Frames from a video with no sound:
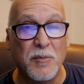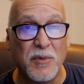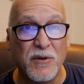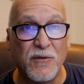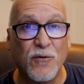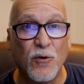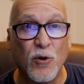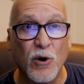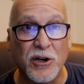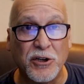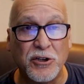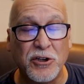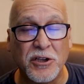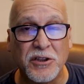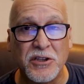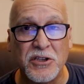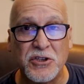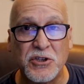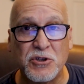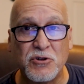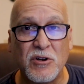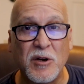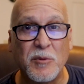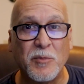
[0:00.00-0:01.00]
before I took
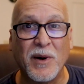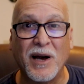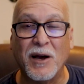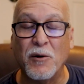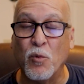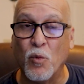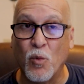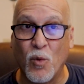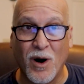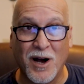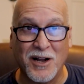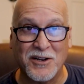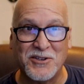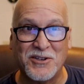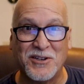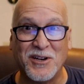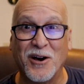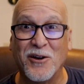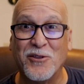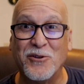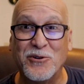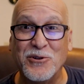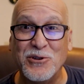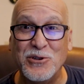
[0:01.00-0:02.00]
this trip. I watched
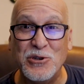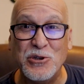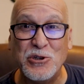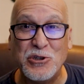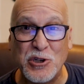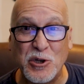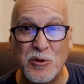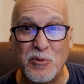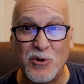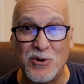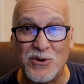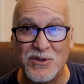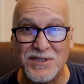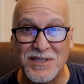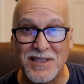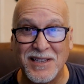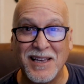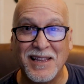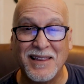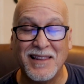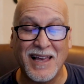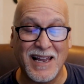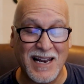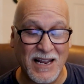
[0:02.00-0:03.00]
other
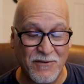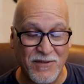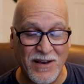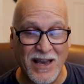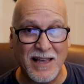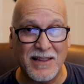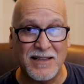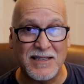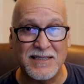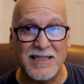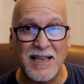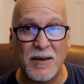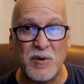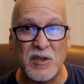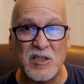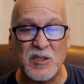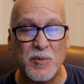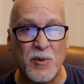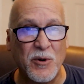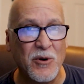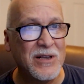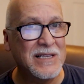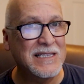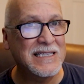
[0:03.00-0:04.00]
YouTubers that have had the same
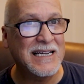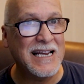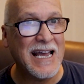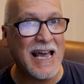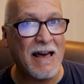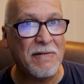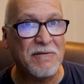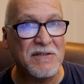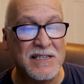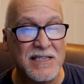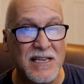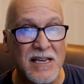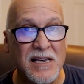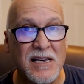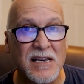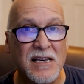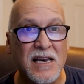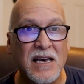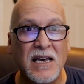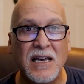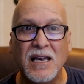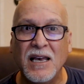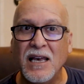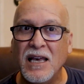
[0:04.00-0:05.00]
experience, and I have to say,
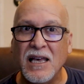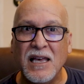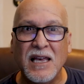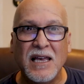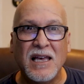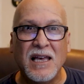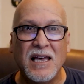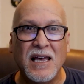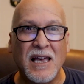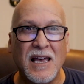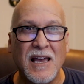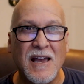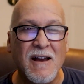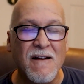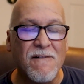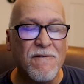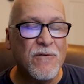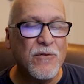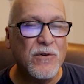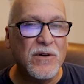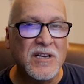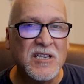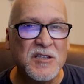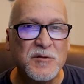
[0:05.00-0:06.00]

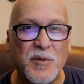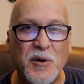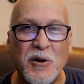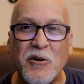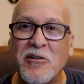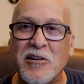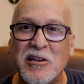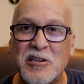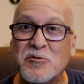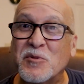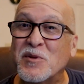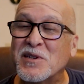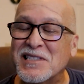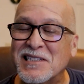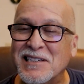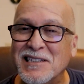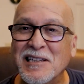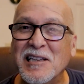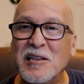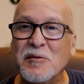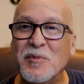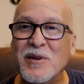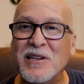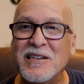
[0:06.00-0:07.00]
every experience was a
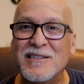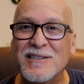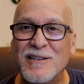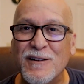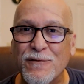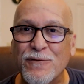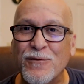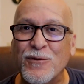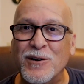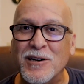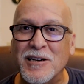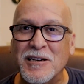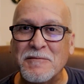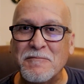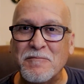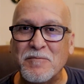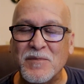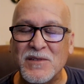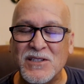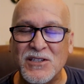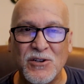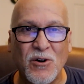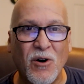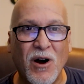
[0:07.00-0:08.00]
little bit different.
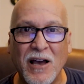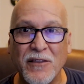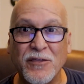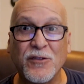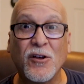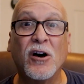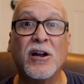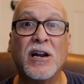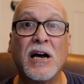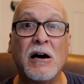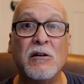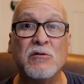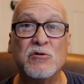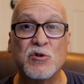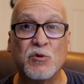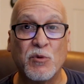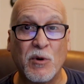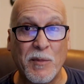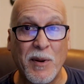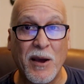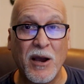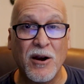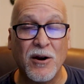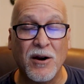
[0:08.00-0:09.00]
So I thought I was
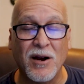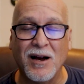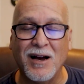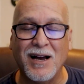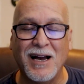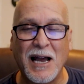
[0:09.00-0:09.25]
prepared,